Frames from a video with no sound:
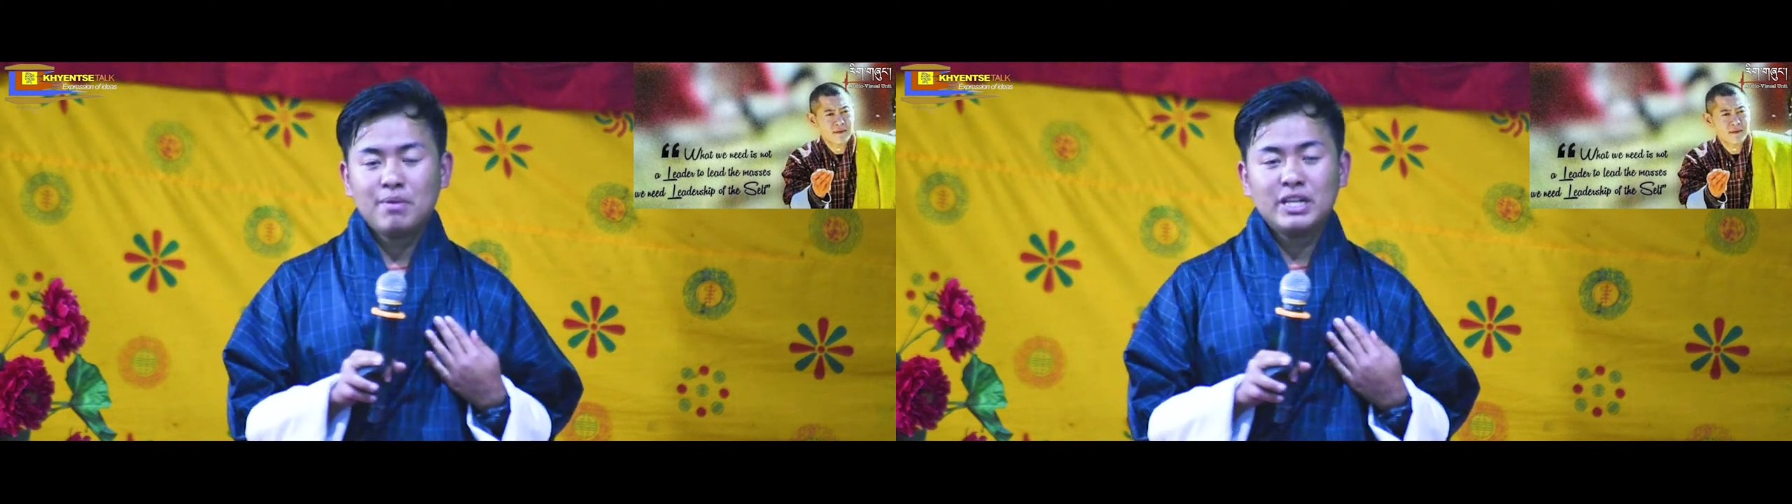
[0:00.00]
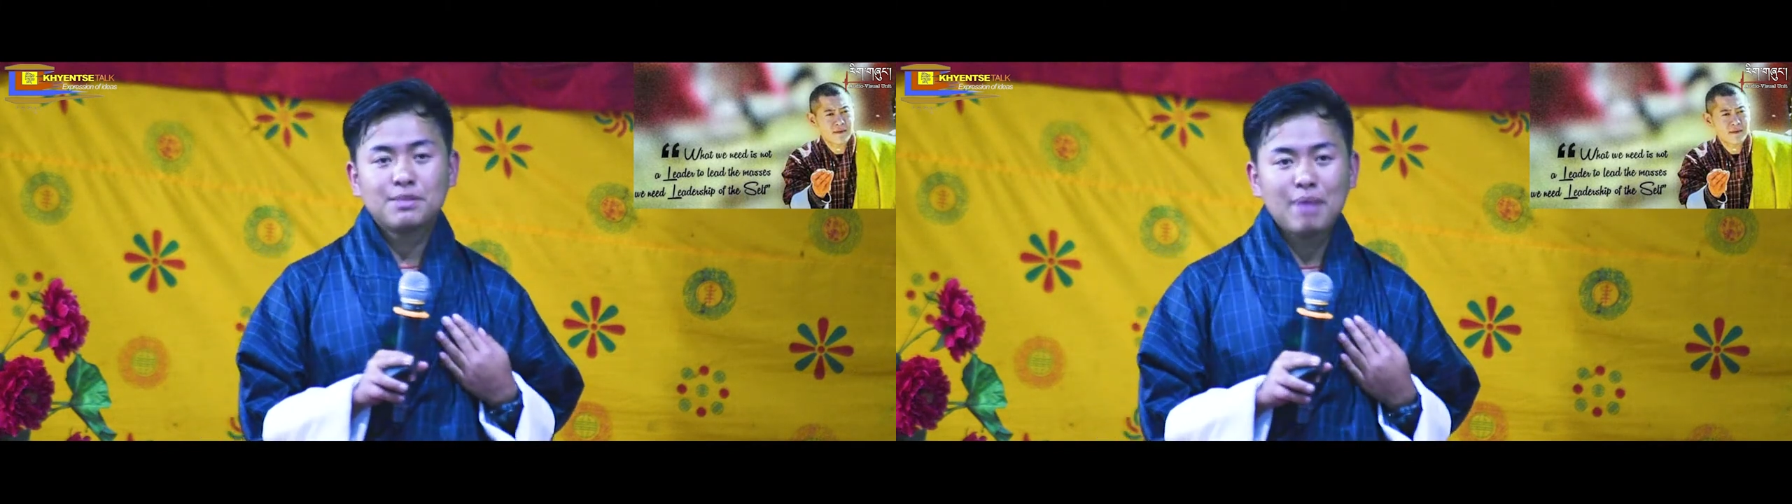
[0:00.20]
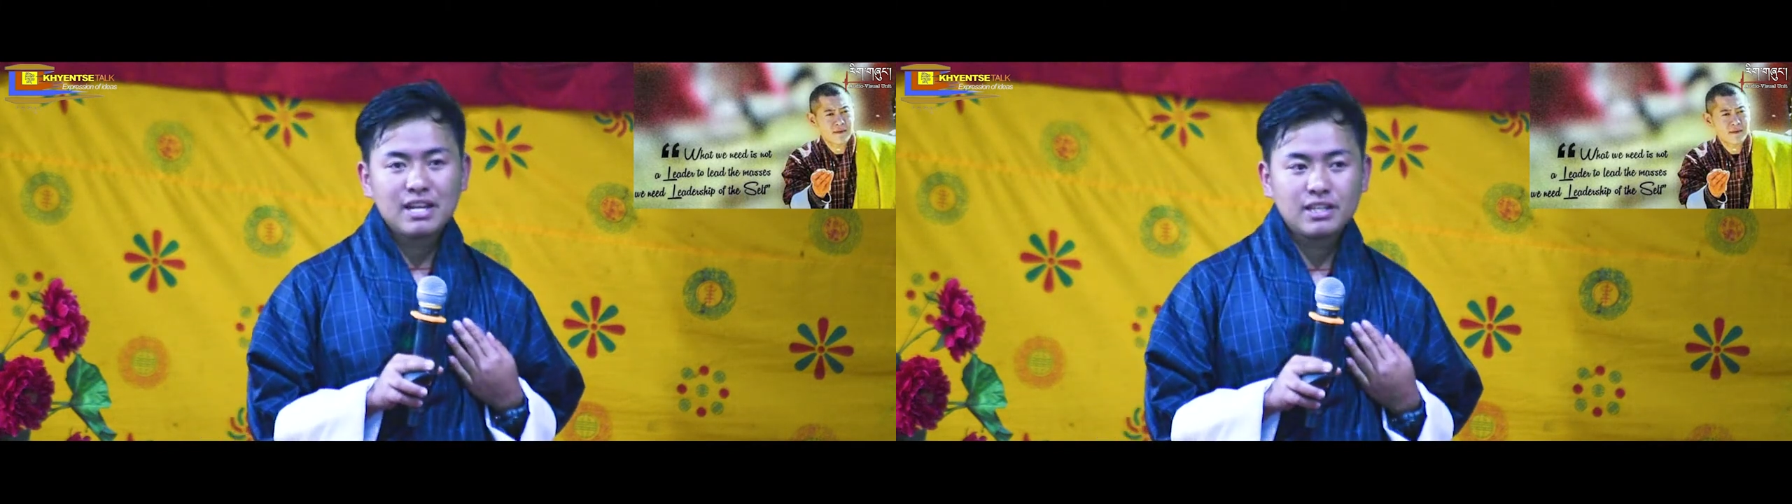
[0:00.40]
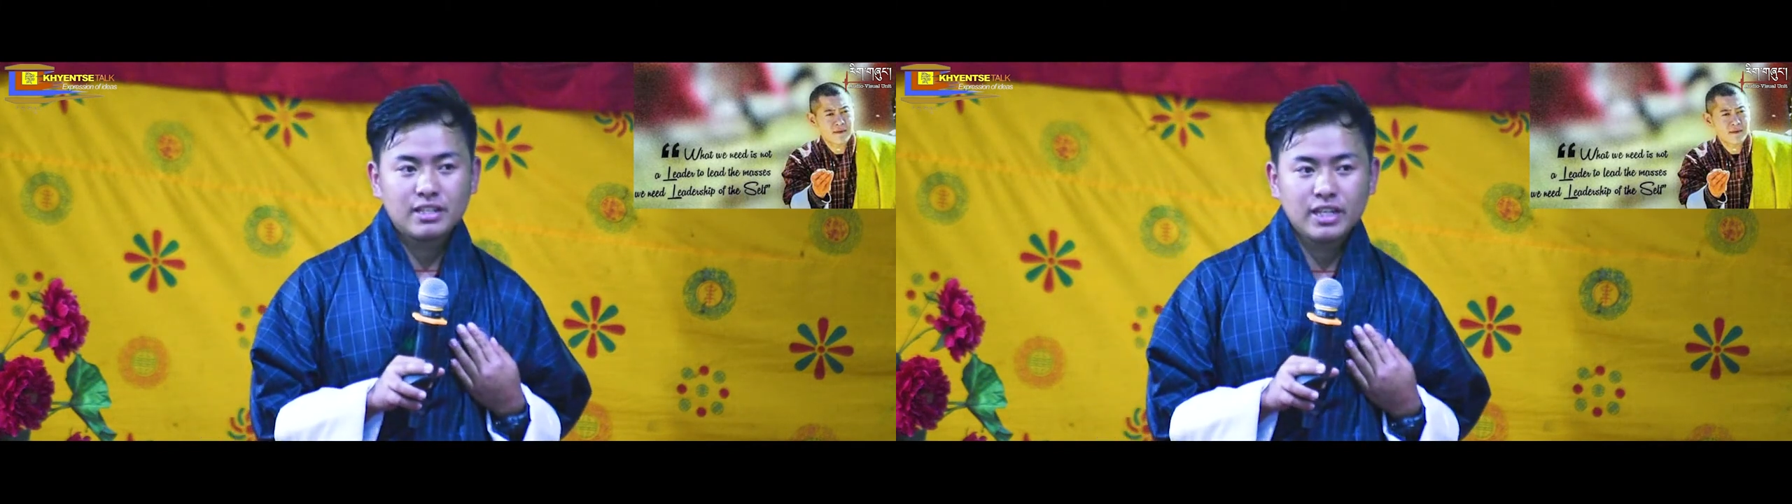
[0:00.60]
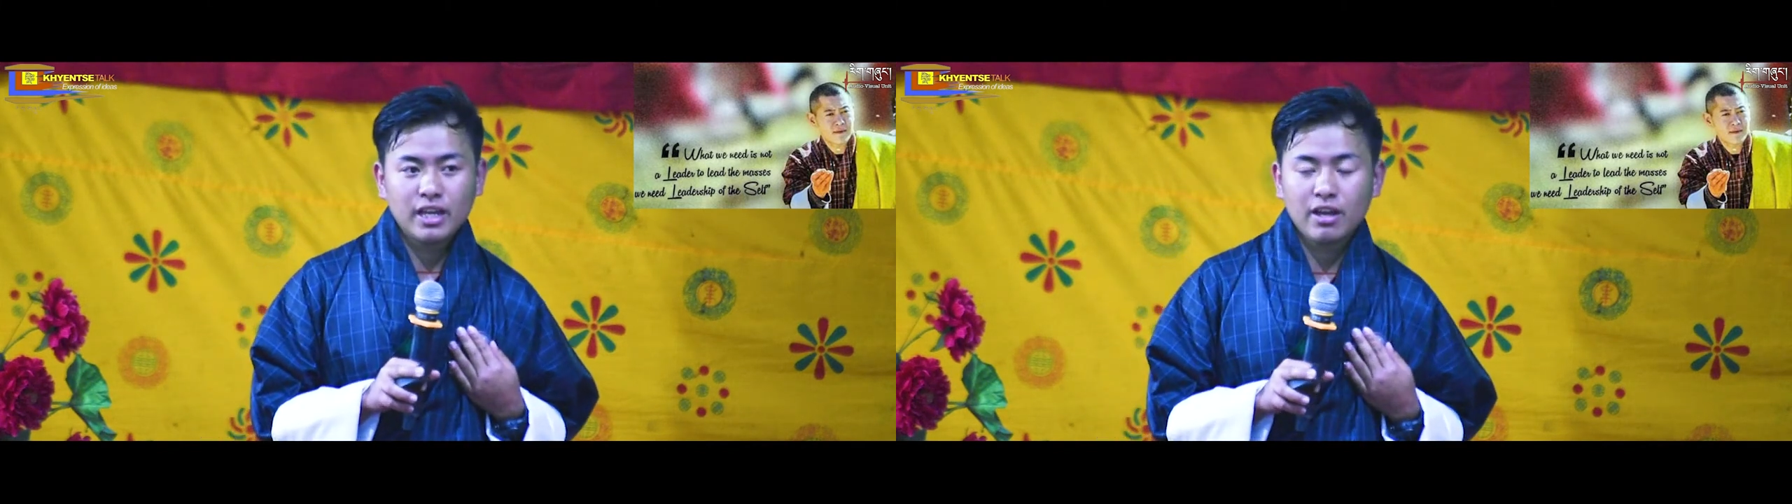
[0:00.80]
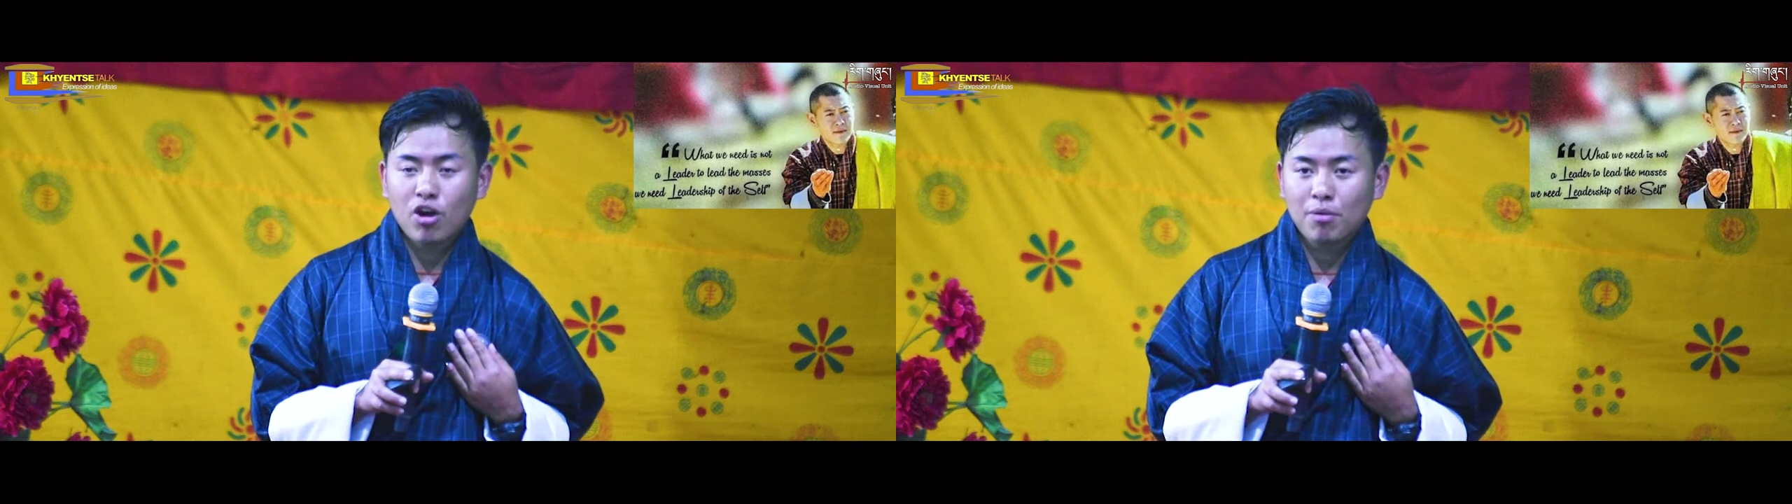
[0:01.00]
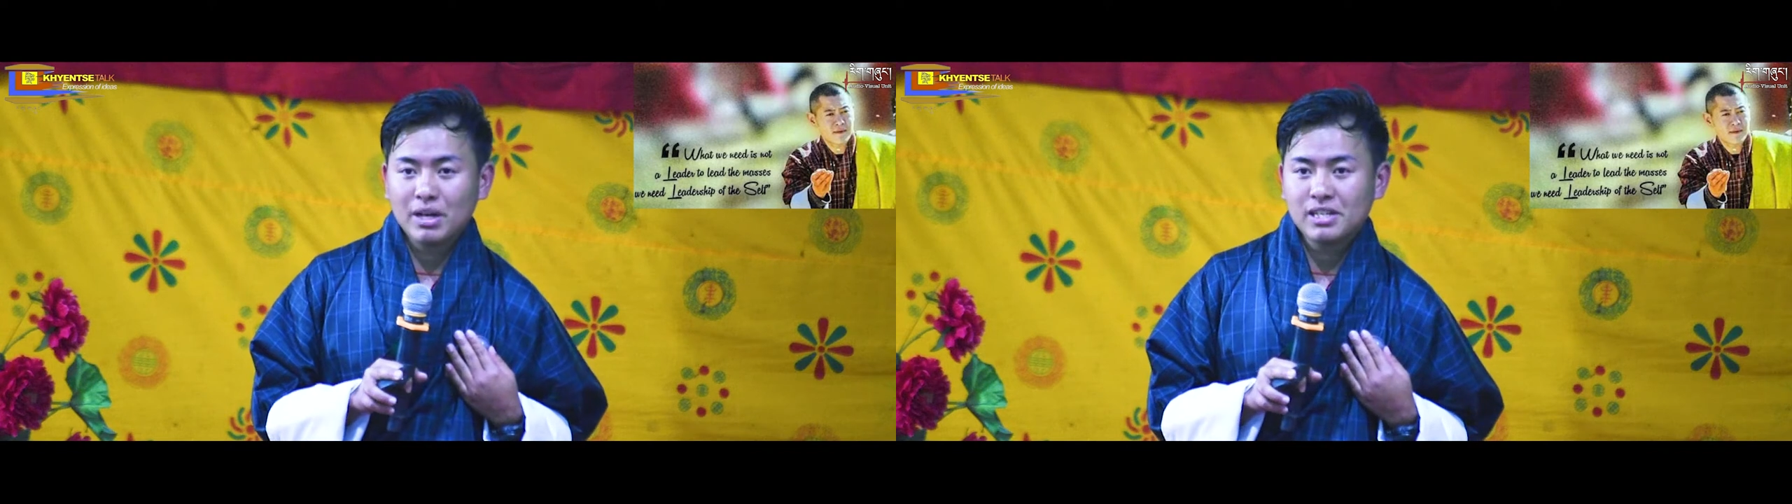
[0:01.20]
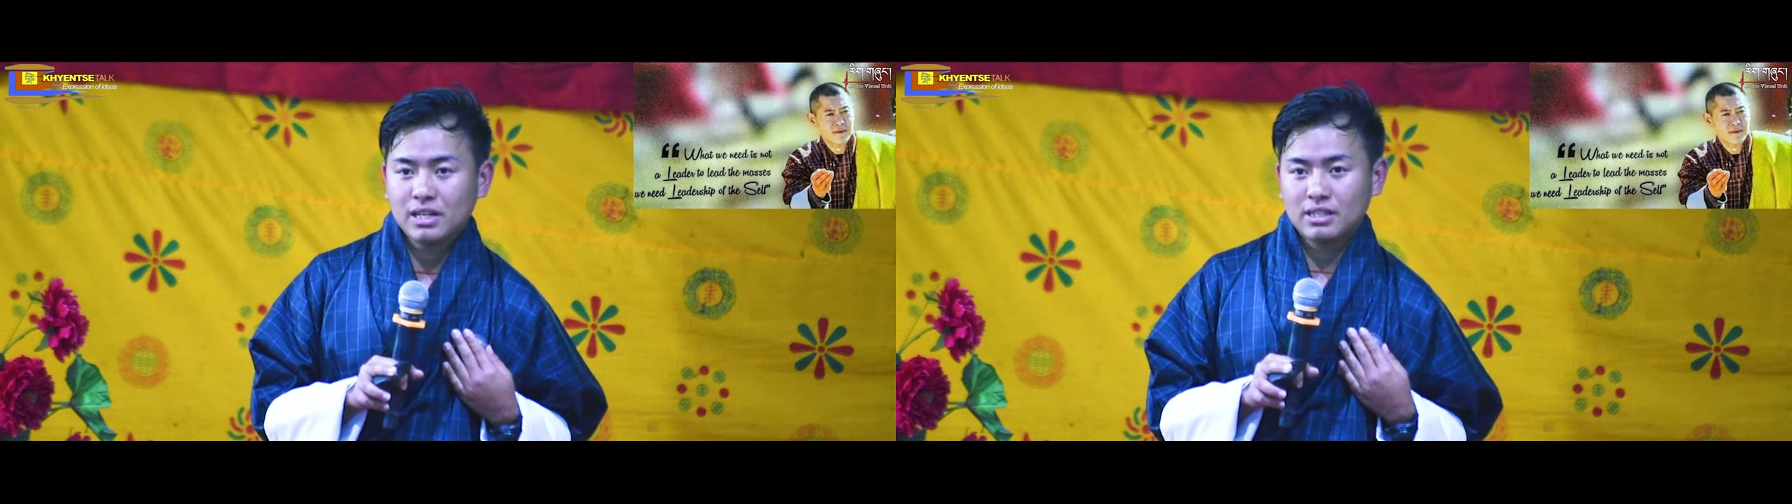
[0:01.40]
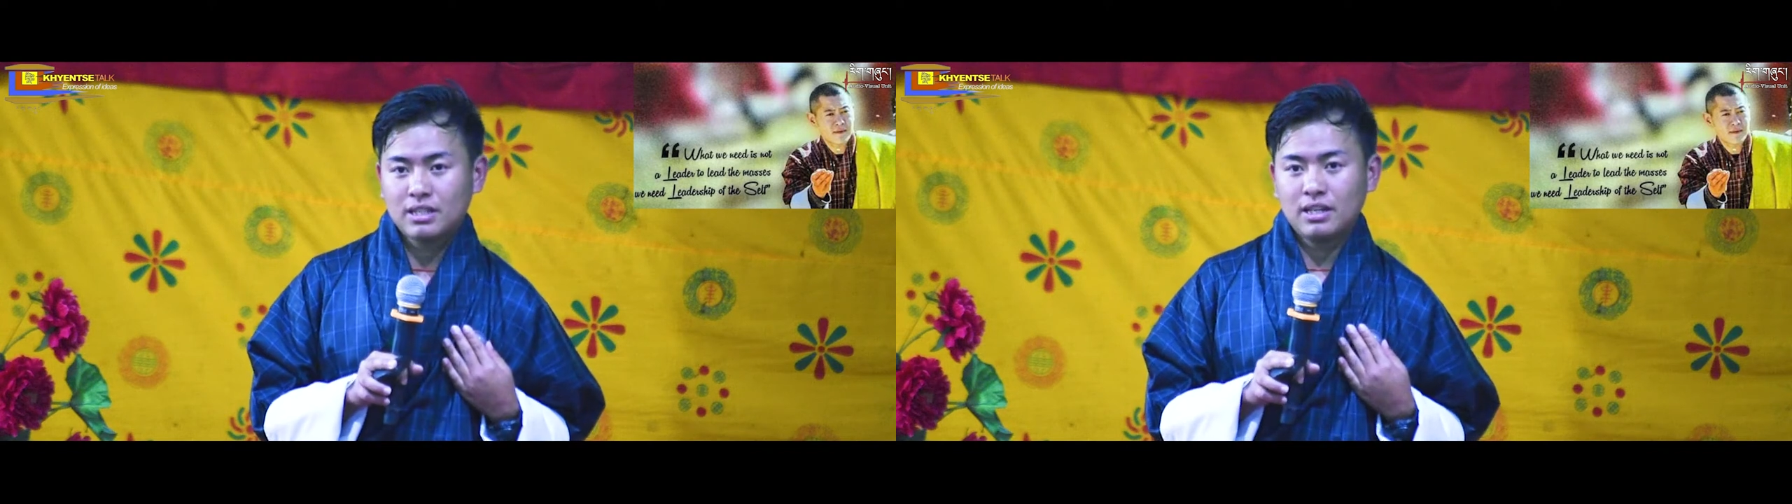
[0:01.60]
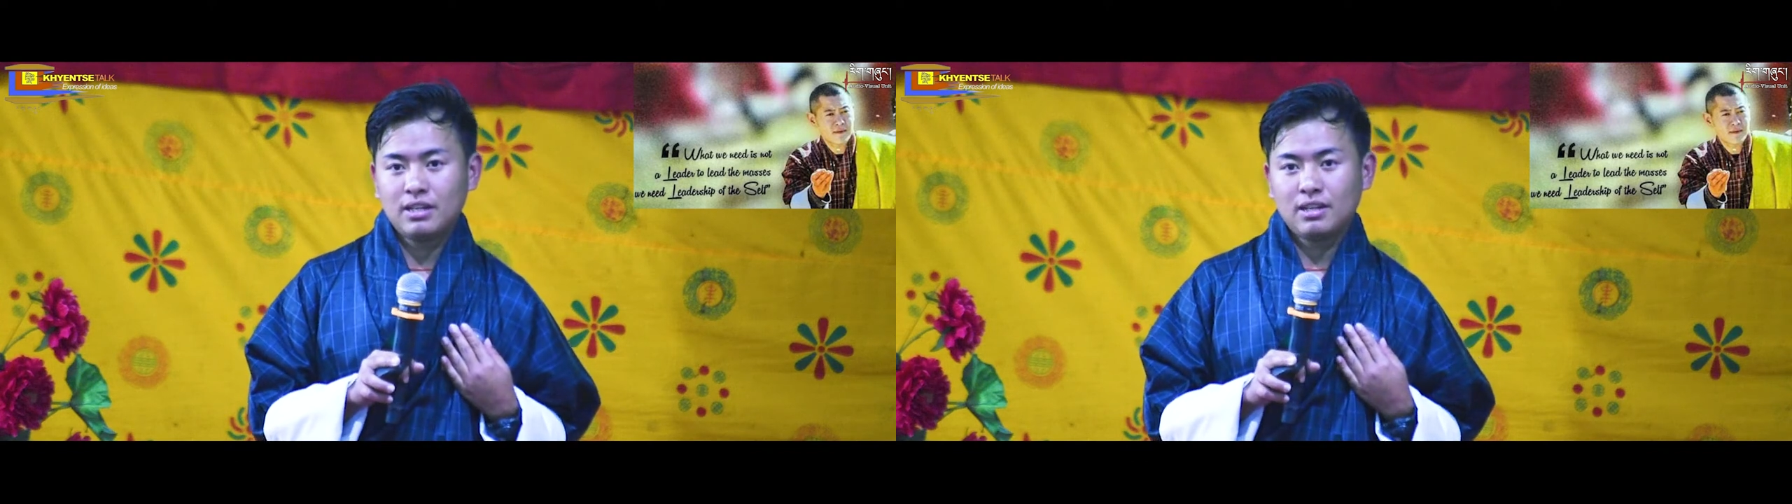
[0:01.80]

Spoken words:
His Majesty on my chest.